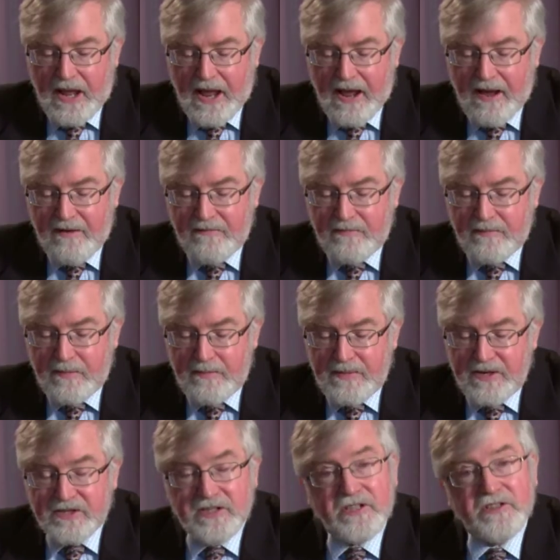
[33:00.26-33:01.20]
to have
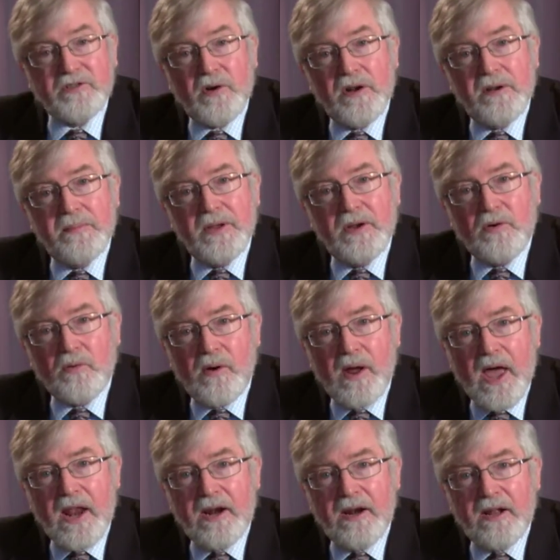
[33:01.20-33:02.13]
permission. It's going to be
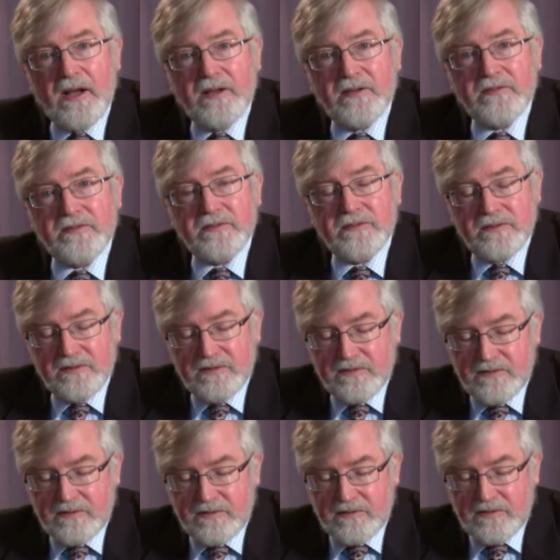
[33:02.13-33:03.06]
granted us
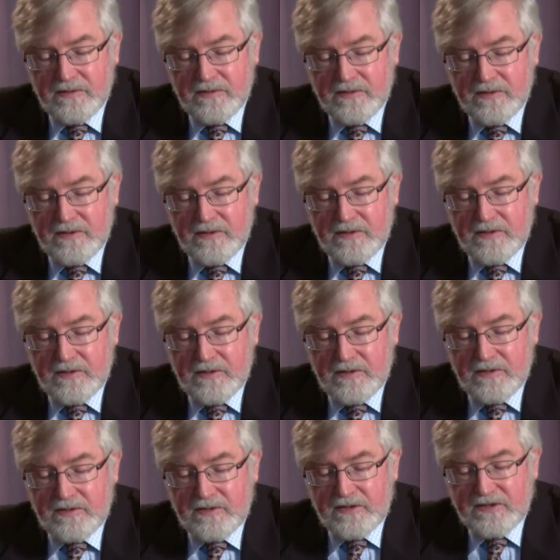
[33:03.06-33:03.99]

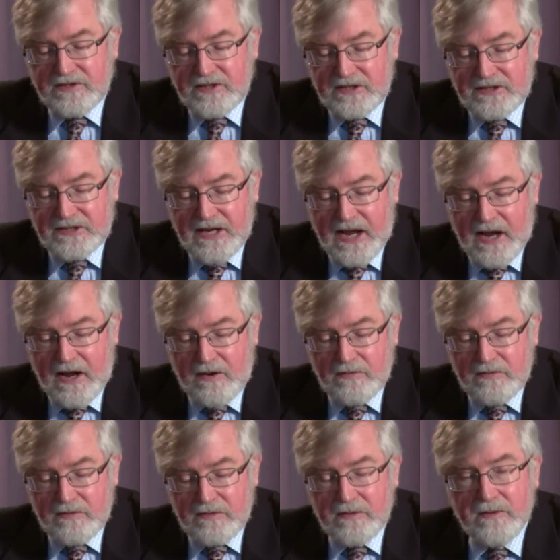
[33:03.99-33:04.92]
to sit
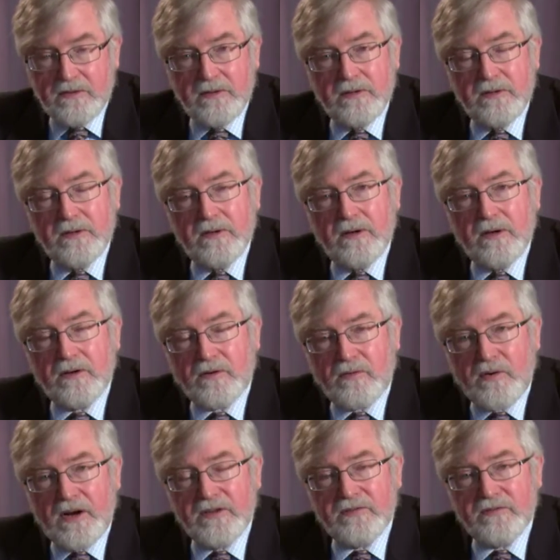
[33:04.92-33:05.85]
down on
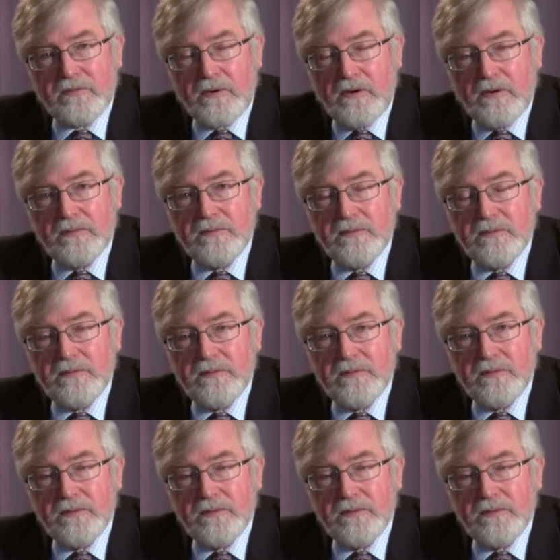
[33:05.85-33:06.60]
Christ's throne.